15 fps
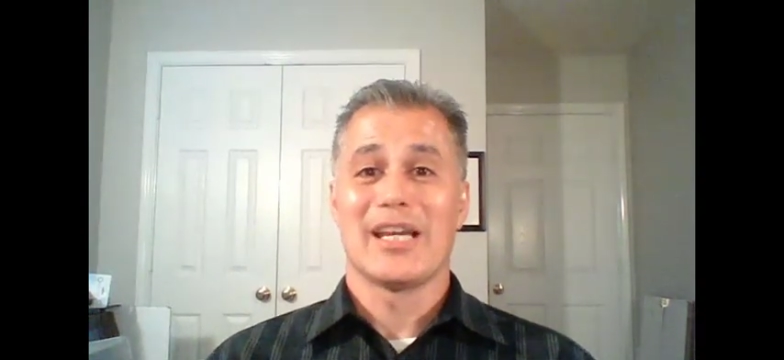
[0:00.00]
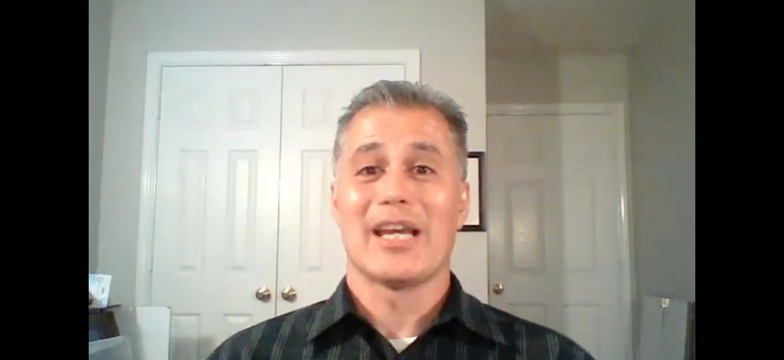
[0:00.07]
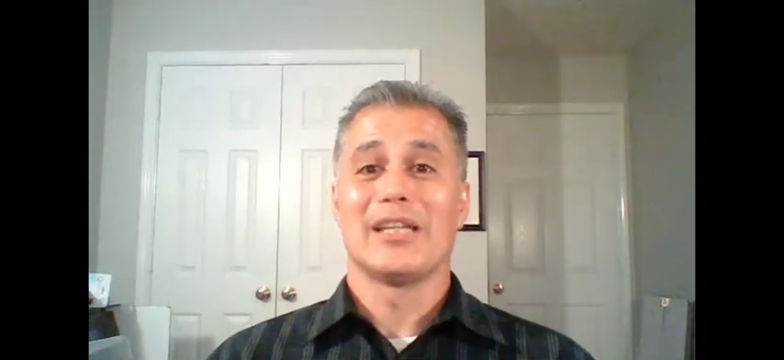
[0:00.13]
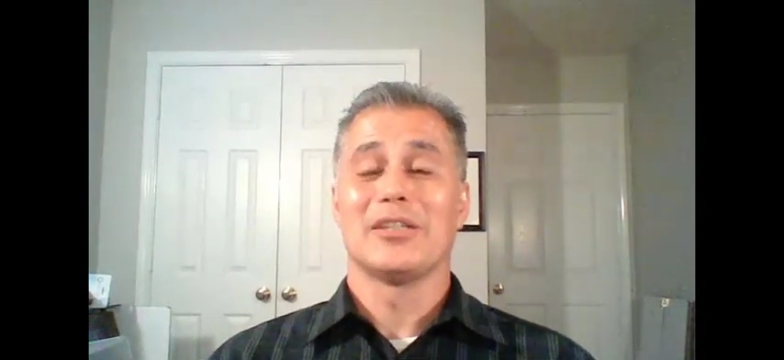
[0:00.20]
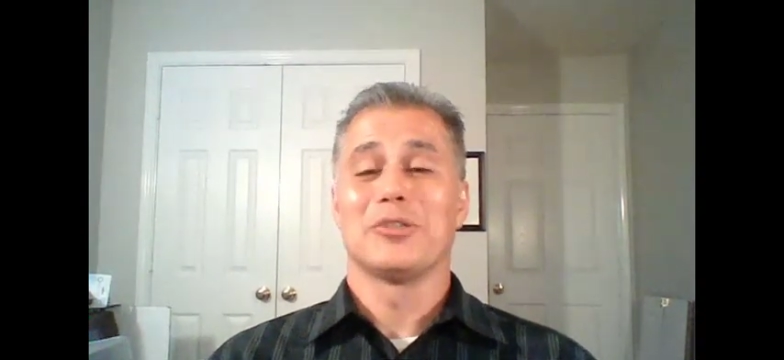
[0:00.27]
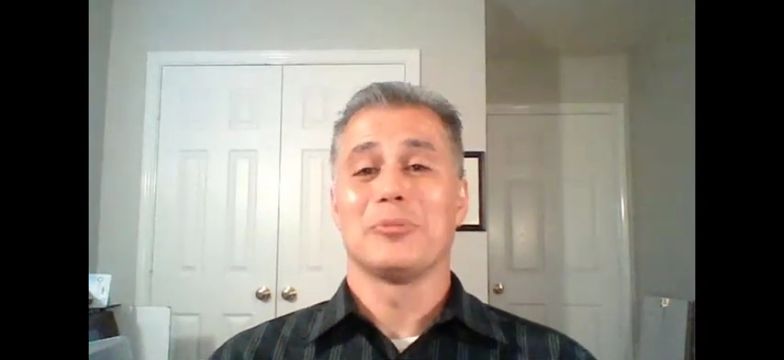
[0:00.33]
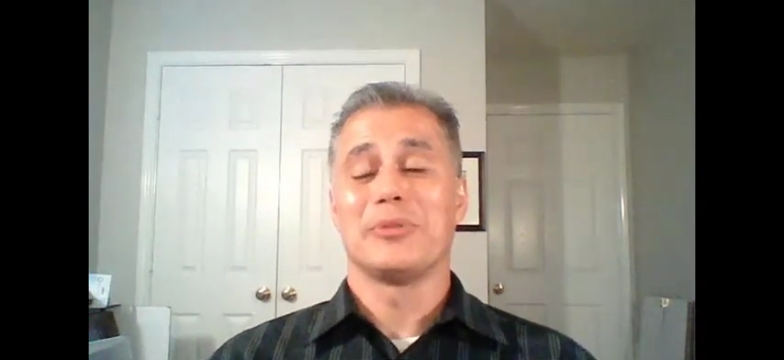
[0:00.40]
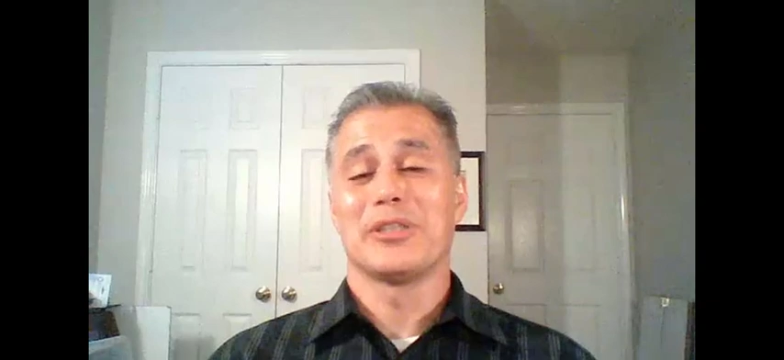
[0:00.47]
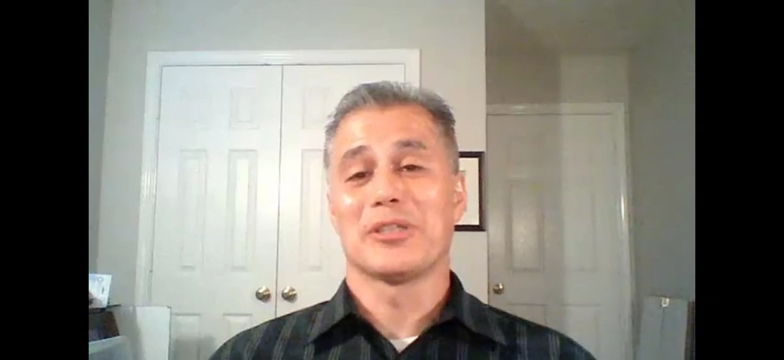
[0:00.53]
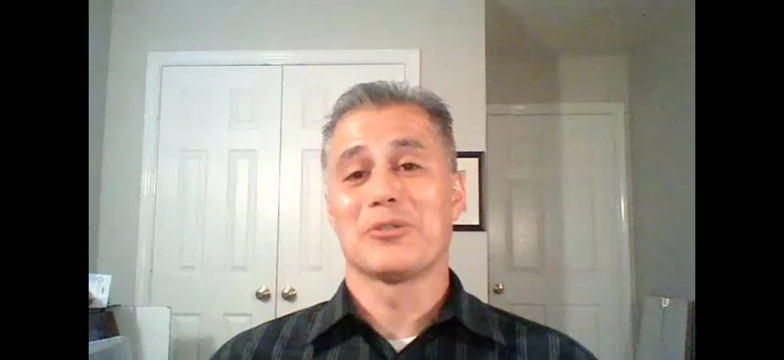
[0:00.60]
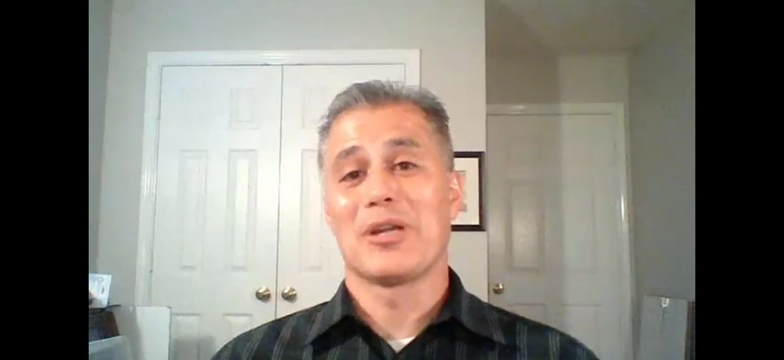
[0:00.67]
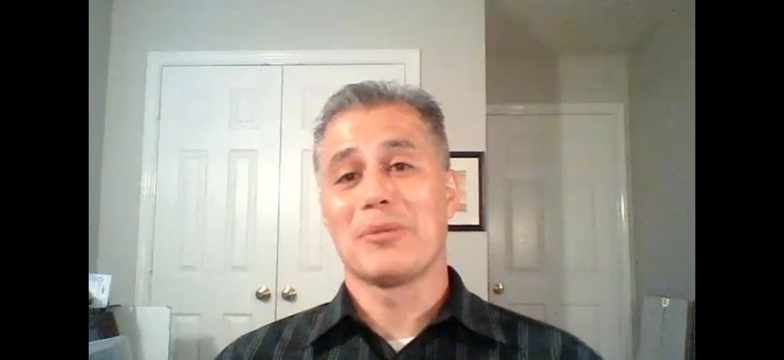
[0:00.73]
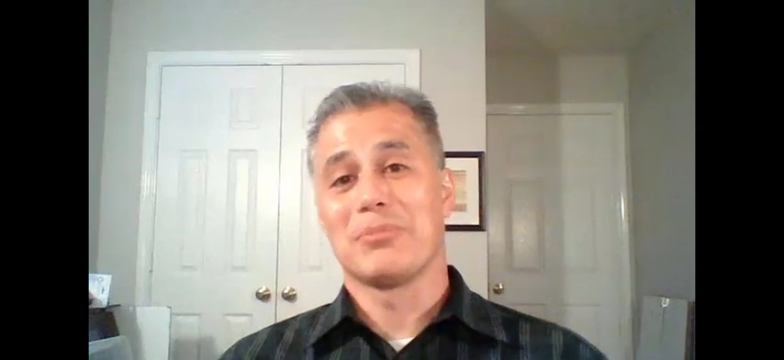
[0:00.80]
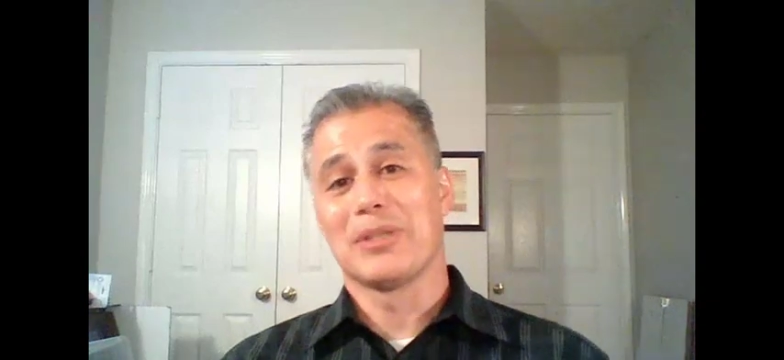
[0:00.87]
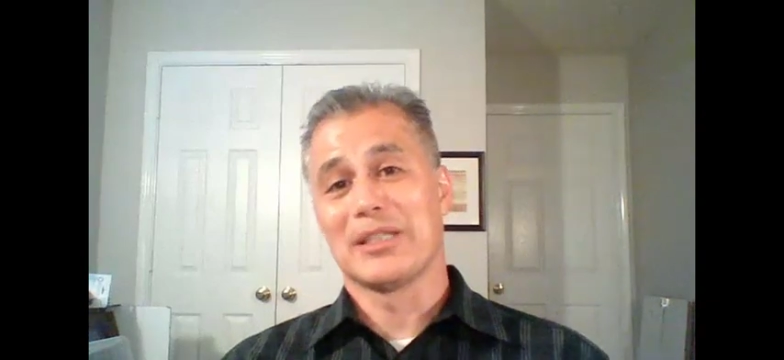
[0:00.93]
And it'll be a
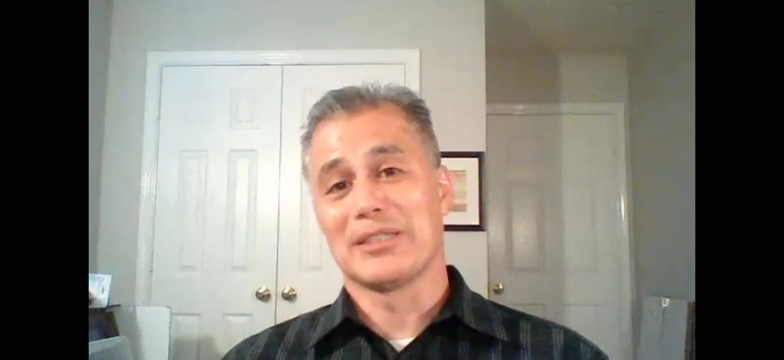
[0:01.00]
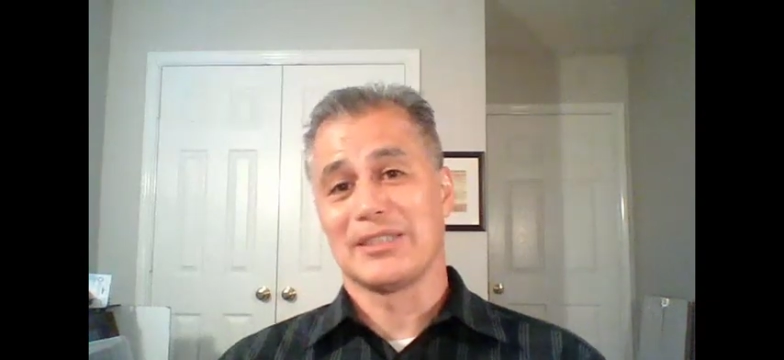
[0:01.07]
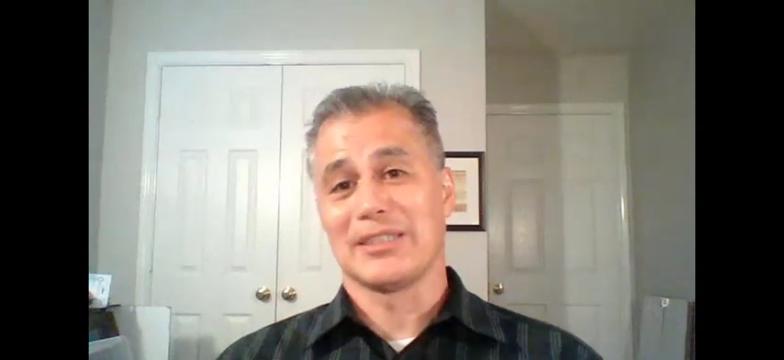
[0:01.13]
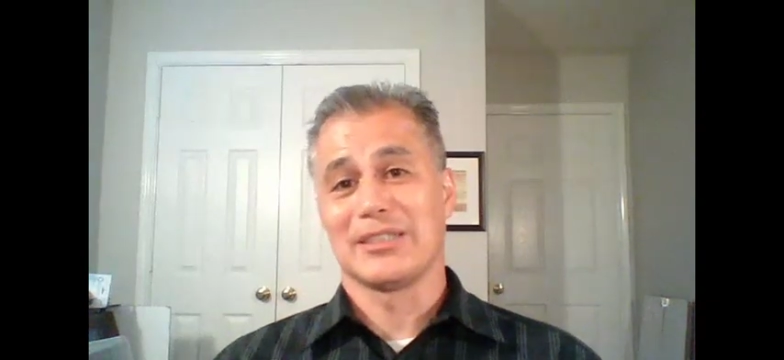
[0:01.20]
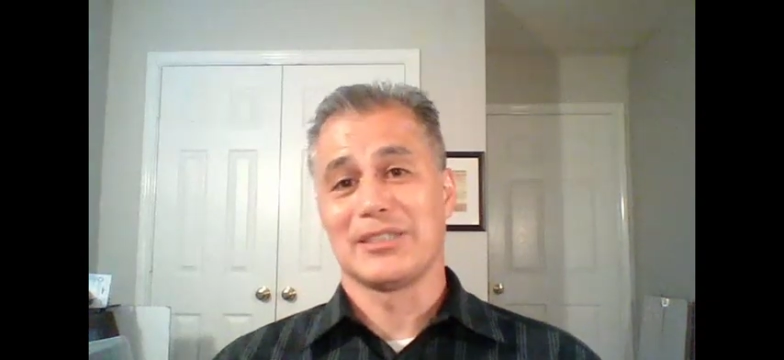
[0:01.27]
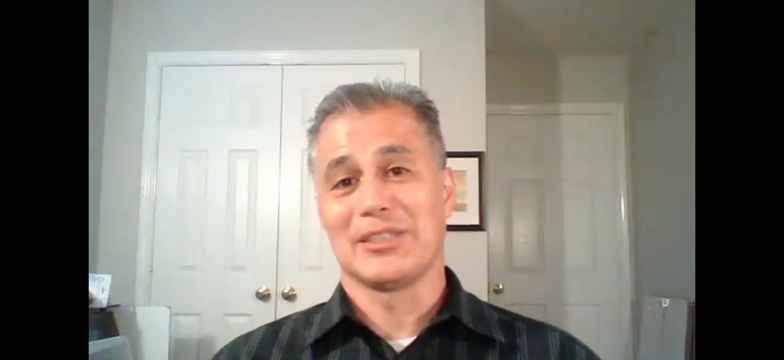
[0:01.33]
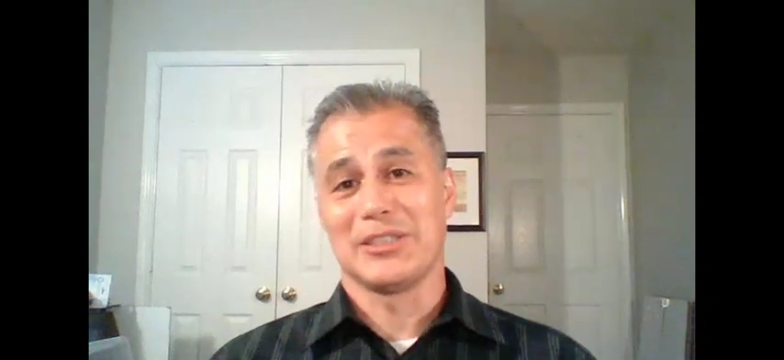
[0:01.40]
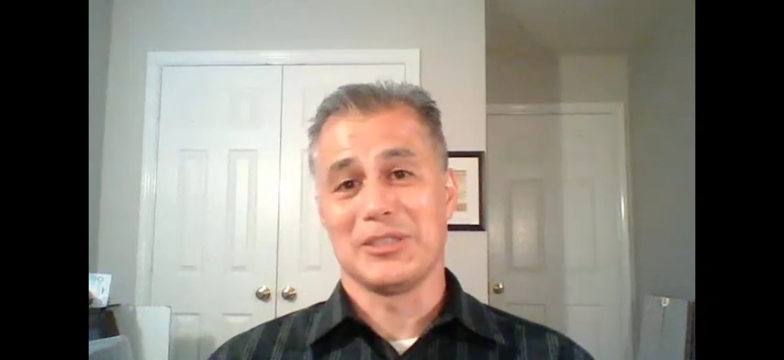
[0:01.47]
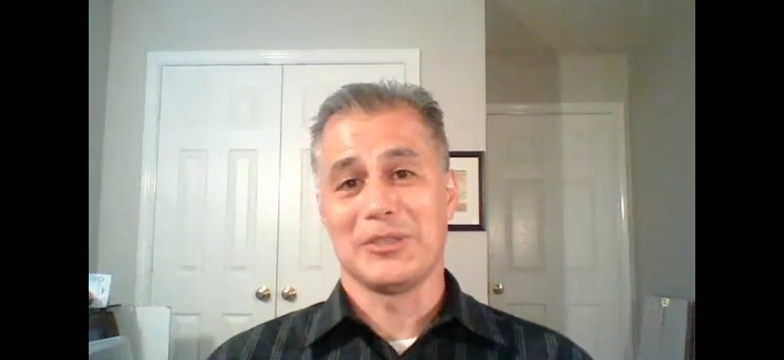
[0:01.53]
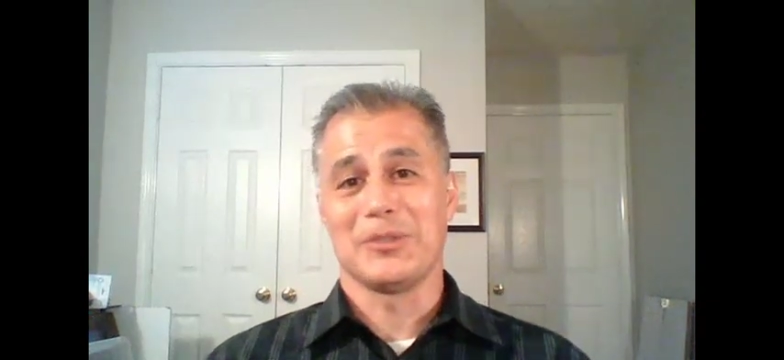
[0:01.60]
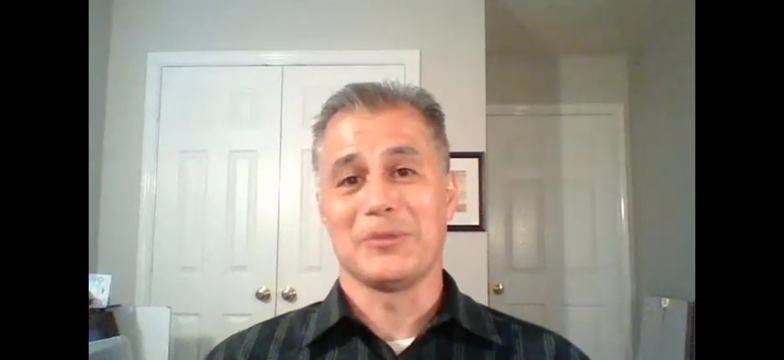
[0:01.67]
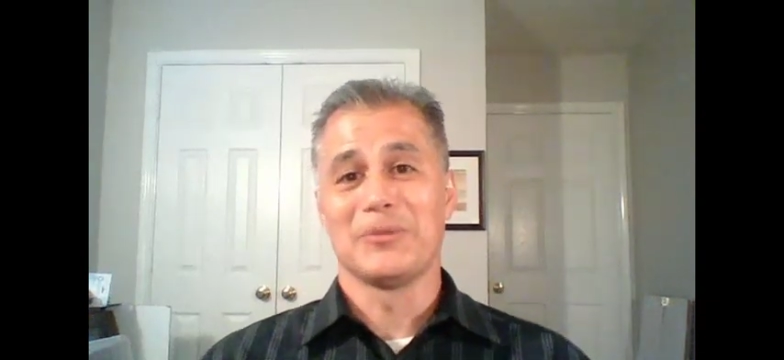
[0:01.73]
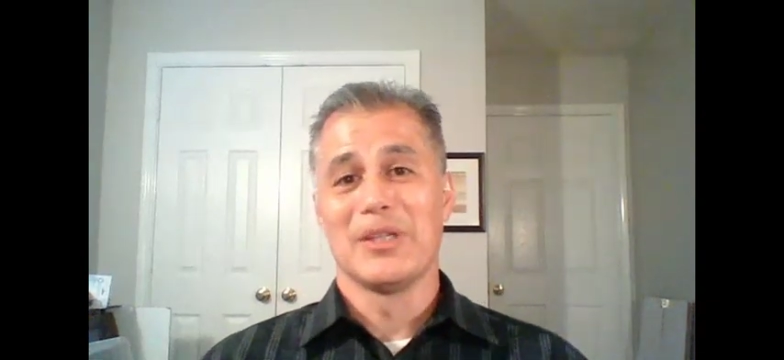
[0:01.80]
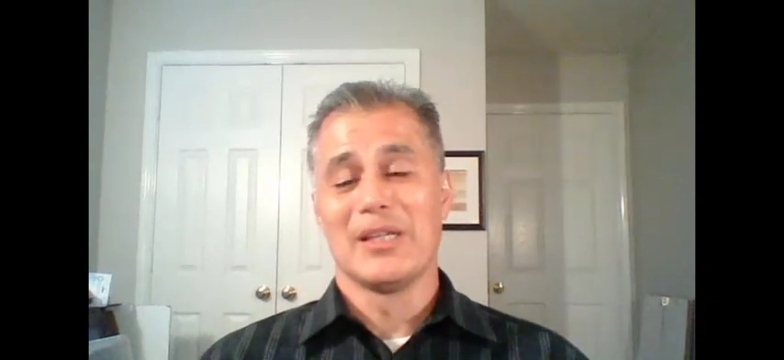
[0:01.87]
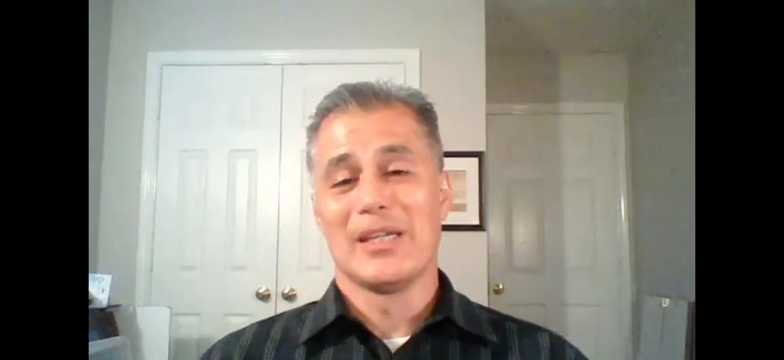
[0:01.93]
great blessing to
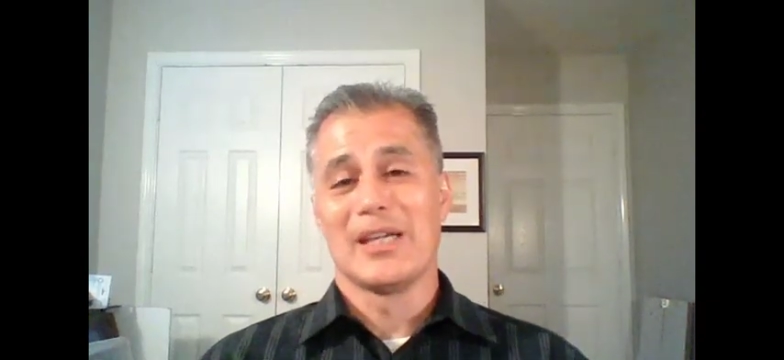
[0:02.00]
you